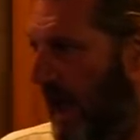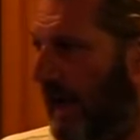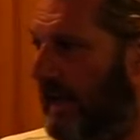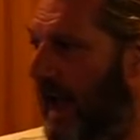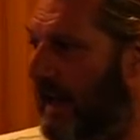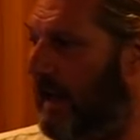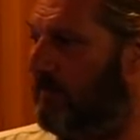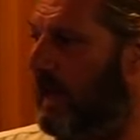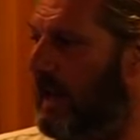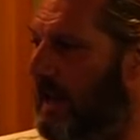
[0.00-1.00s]
Again, it
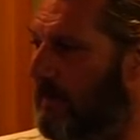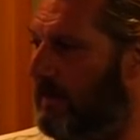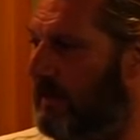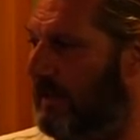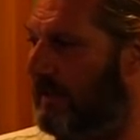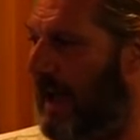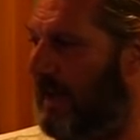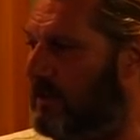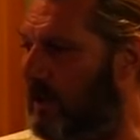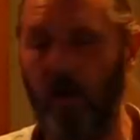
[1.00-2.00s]
was a limited
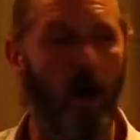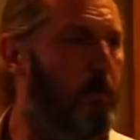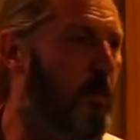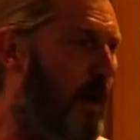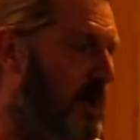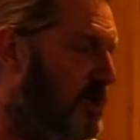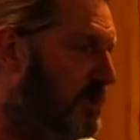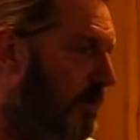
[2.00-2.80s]
tactical operation.